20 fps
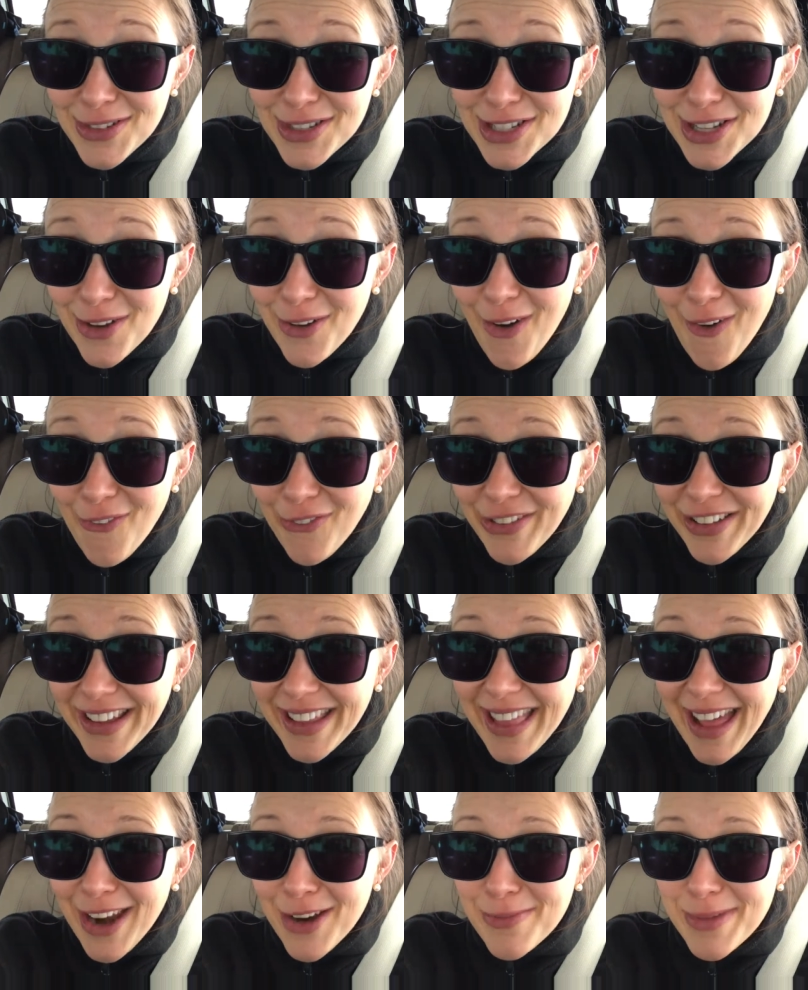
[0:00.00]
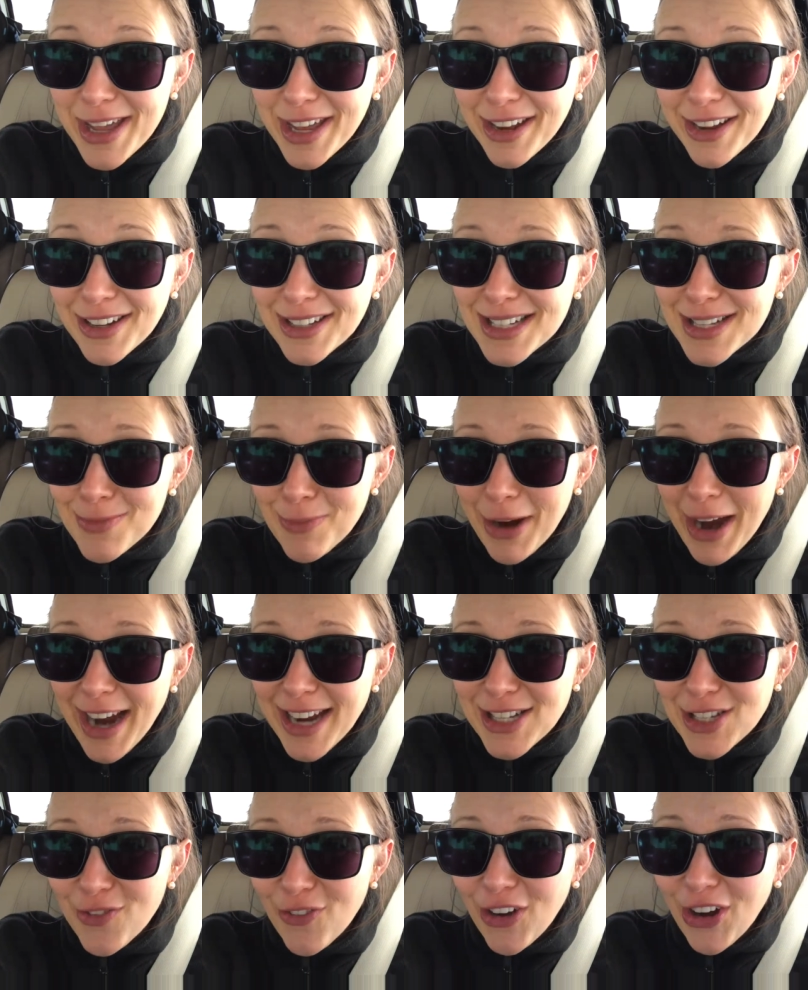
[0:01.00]
so hopefully that'll be a good
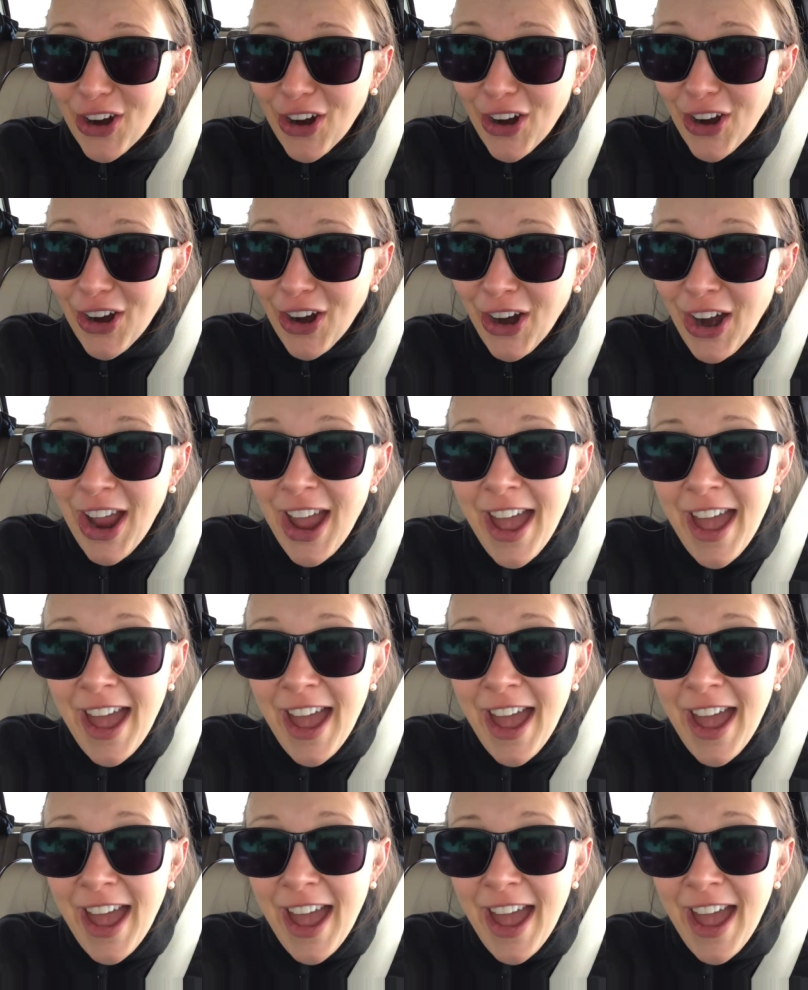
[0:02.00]
surprise for her.